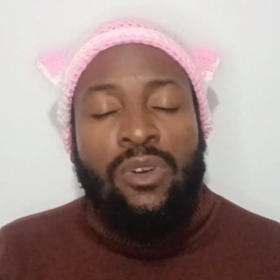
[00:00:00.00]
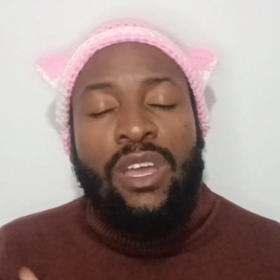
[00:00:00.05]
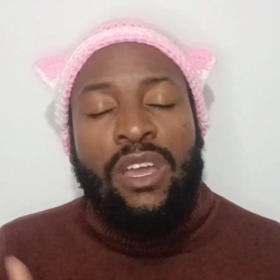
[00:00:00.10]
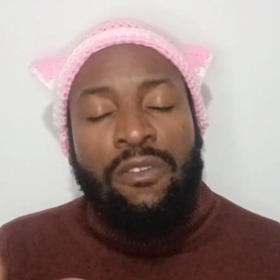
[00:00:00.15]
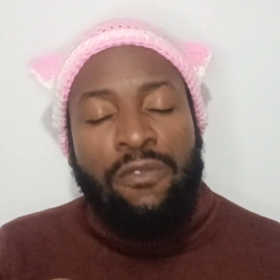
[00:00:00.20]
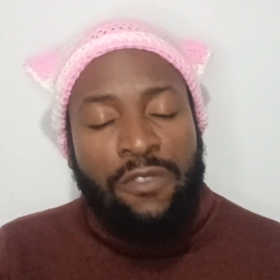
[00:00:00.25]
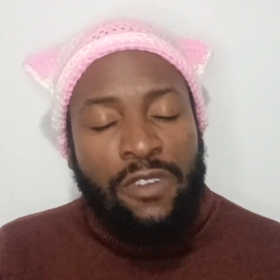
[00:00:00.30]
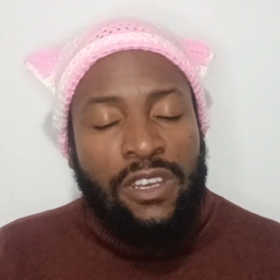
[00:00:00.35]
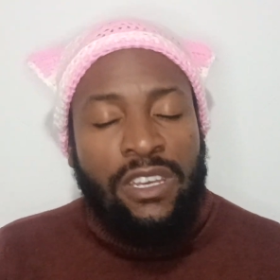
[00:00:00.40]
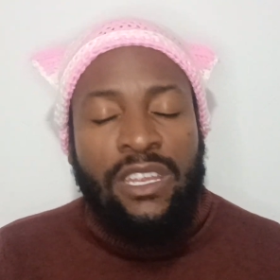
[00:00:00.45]

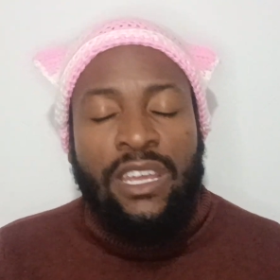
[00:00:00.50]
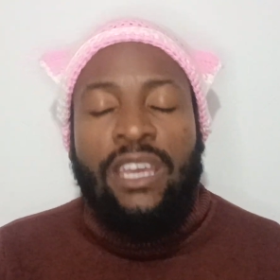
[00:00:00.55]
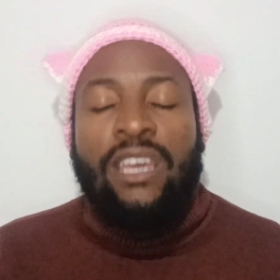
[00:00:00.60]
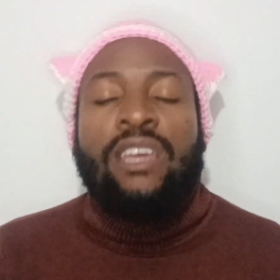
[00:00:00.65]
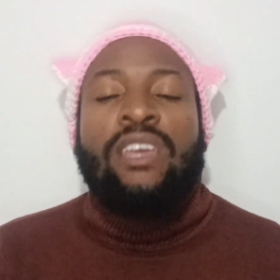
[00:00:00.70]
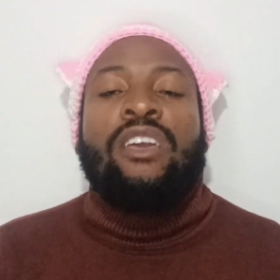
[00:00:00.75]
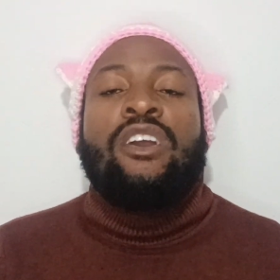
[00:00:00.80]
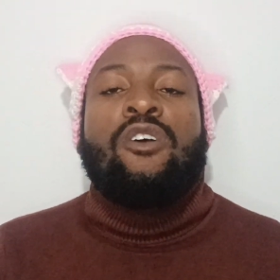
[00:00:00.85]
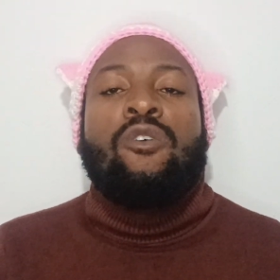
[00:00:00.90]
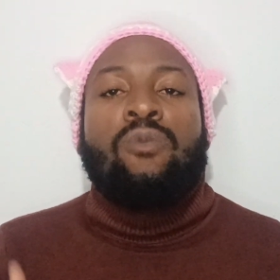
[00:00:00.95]
every
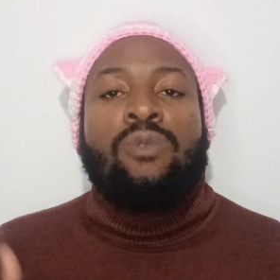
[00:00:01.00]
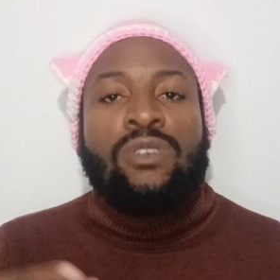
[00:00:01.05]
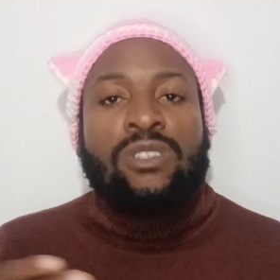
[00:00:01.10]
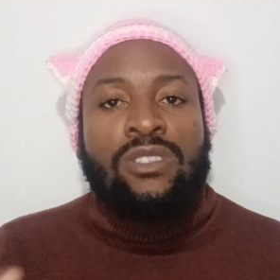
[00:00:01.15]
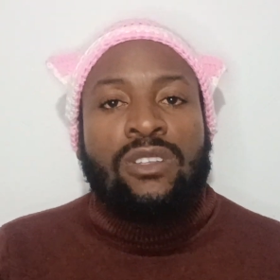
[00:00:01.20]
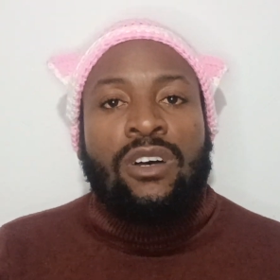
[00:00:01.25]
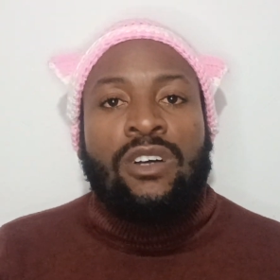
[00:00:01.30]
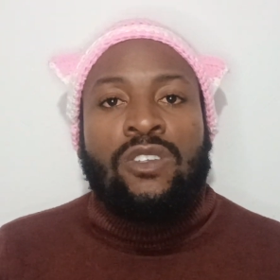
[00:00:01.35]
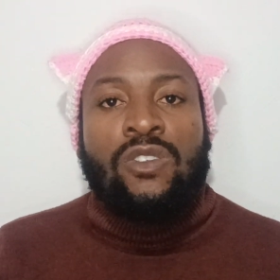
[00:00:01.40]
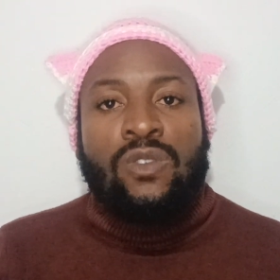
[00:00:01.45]
day we
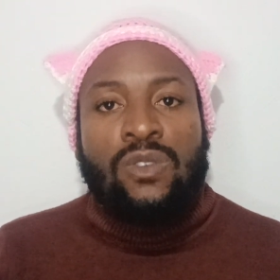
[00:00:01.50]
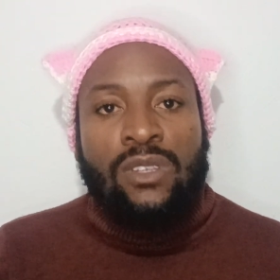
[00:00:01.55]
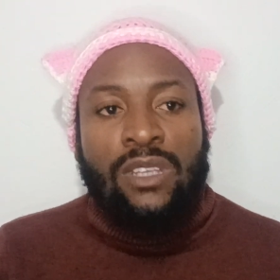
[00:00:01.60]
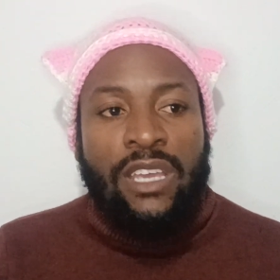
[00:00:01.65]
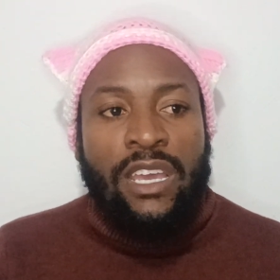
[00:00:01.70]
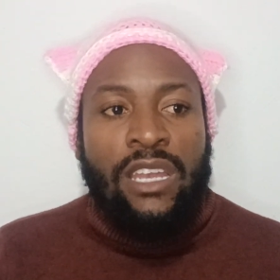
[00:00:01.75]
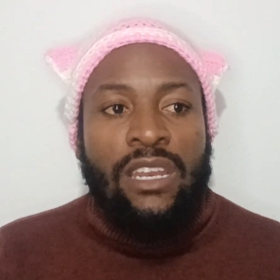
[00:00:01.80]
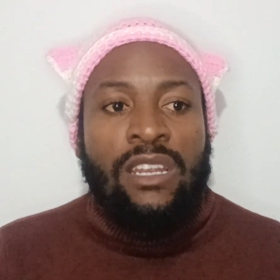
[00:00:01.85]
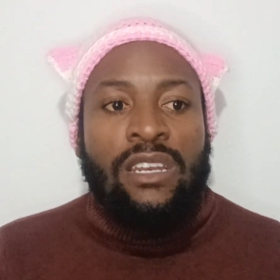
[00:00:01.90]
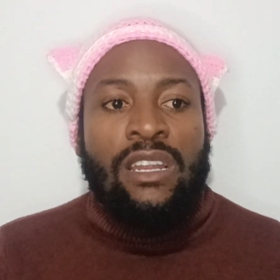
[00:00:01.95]
start to
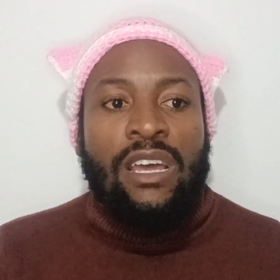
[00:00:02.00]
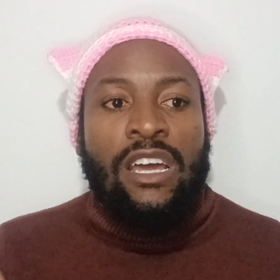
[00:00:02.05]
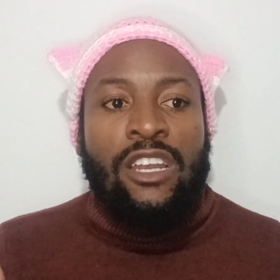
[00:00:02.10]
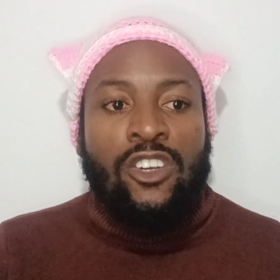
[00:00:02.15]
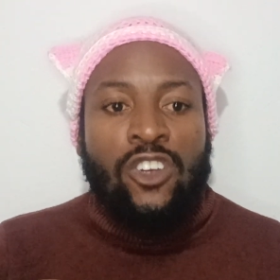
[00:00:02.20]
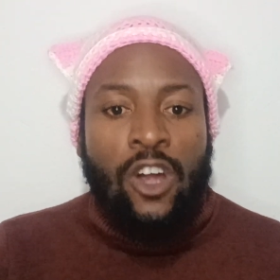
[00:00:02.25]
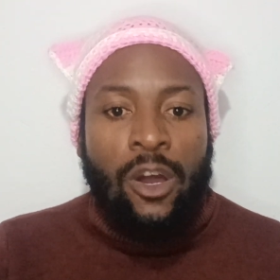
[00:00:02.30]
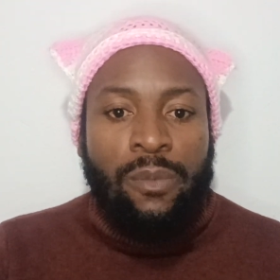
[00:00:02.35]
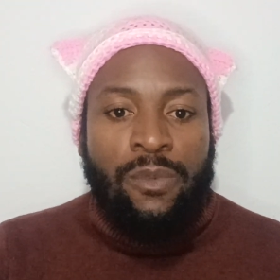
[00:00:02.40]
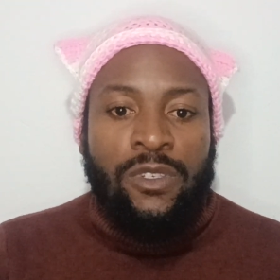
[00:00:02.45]
get an
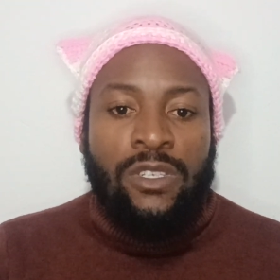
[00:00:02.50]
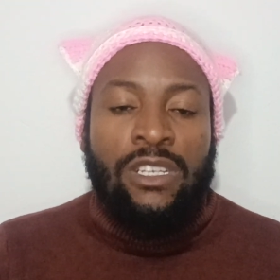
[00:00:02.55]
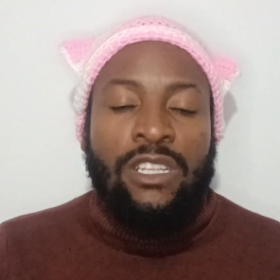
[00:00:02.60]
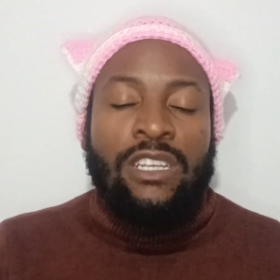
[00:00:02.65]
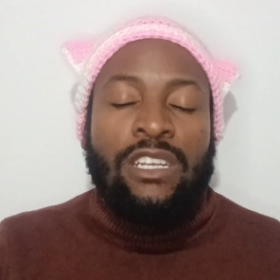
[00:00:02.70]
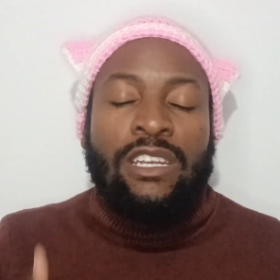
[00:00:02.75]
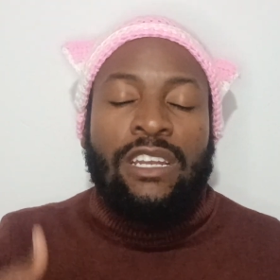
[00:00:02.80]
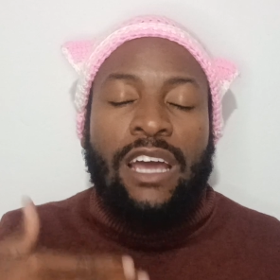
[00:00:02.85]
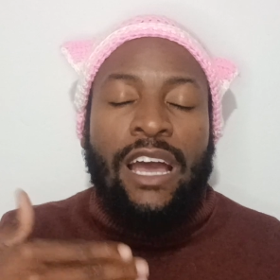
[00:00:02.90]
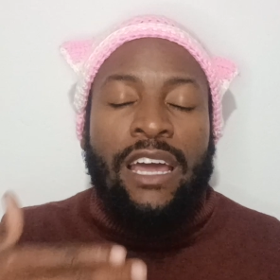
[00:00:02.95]
adoption
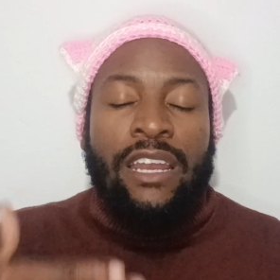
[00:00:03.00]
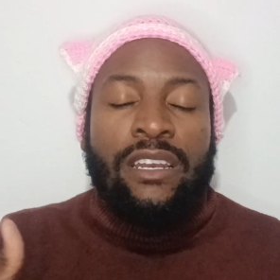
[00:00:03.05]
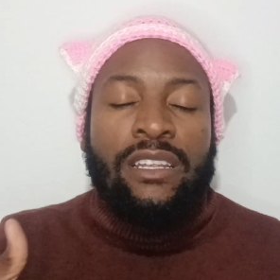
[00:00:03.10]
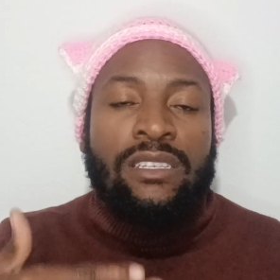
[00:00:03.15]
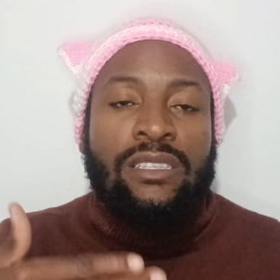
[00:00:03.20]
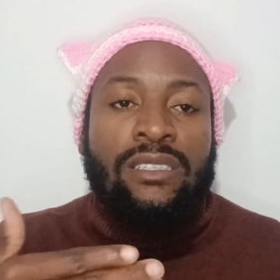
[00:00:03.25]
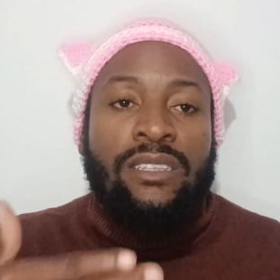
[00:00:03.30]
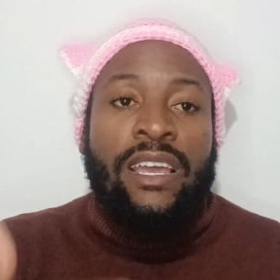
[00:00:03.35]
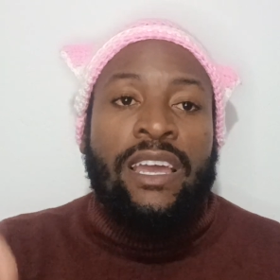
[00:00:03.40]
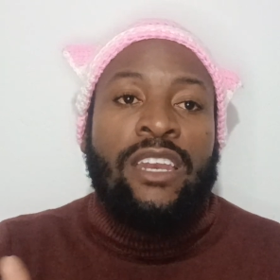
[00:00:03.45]
and an
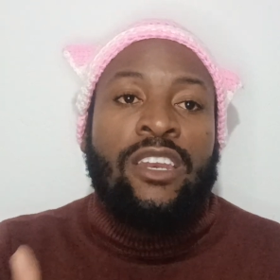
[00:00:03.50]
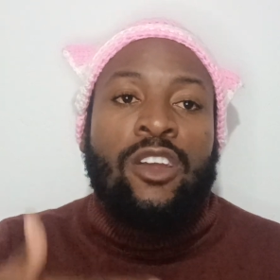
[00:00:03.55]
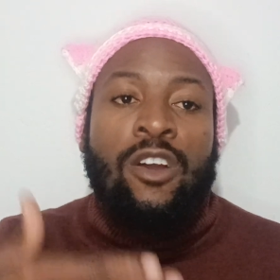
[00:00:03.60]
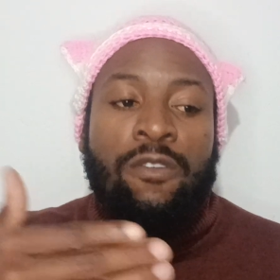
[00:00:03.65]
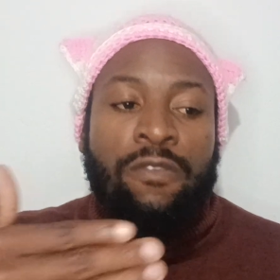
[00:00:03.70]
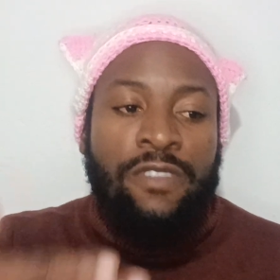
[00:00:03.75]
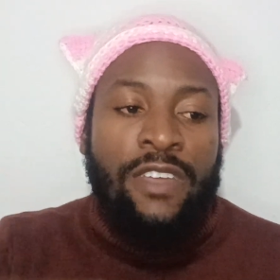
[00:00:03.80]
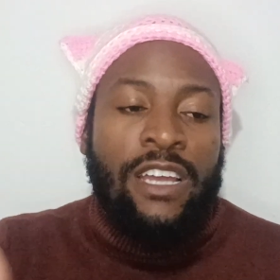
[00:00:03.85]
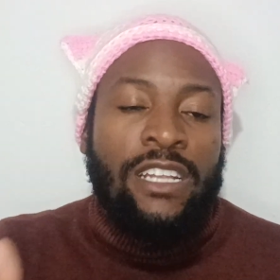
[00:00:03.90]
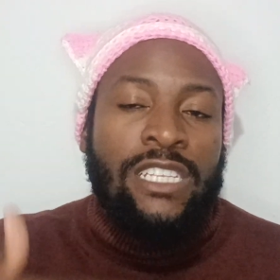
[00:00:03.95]
understanding
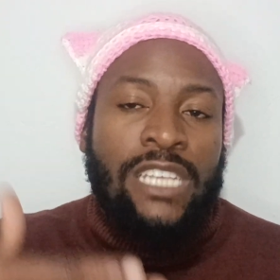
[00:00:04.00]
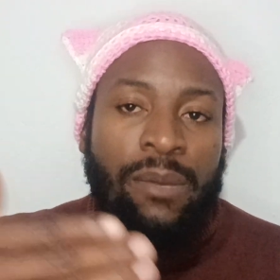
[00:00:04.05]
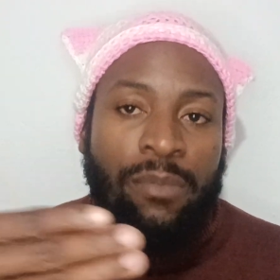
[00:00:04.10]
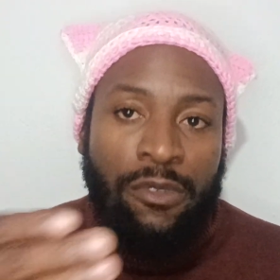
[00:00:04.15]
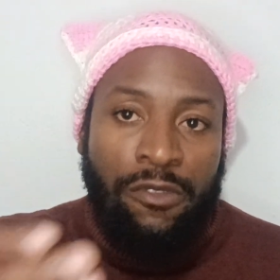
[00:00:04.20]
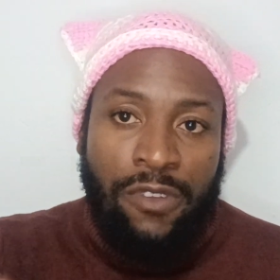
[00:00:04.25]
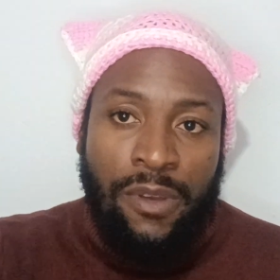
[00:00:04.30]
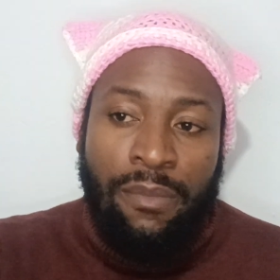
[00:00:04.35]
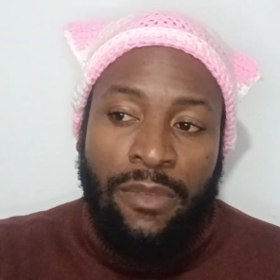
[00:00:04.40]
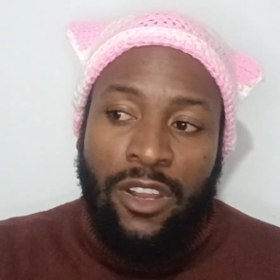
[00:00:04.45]
of that type
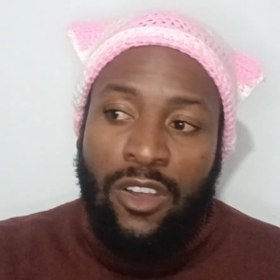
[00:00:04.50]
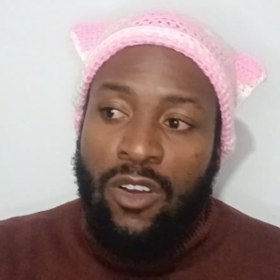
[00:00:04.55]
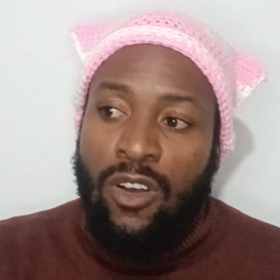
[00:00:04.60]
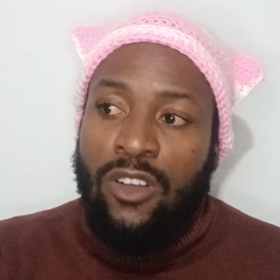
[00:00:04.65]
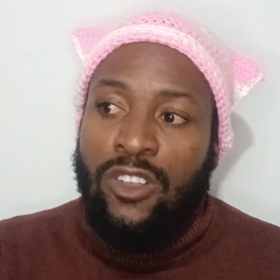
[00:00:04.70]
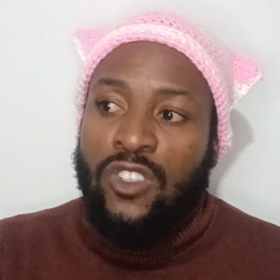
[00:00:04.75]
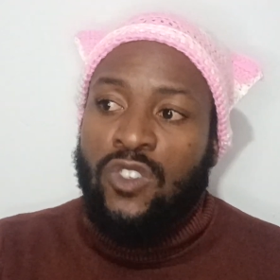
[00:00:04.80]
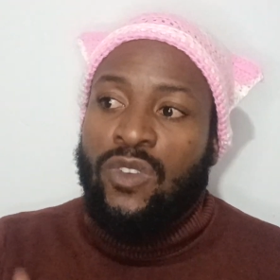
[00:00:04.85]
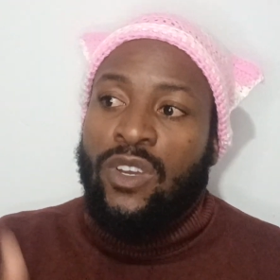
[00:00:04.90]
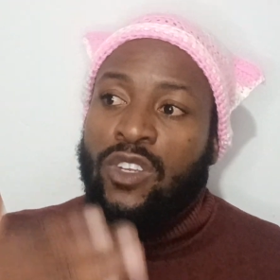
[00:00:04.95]
of family
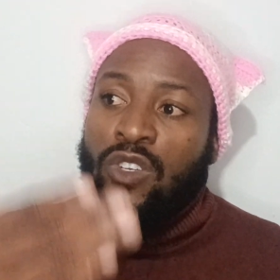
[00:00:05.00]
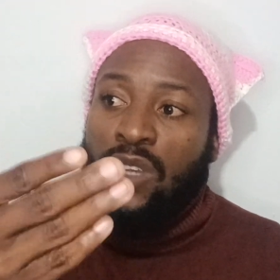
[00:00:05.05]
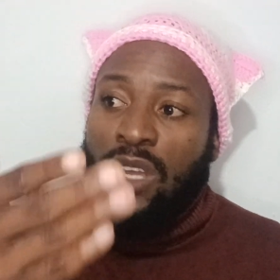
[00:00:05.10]
construct.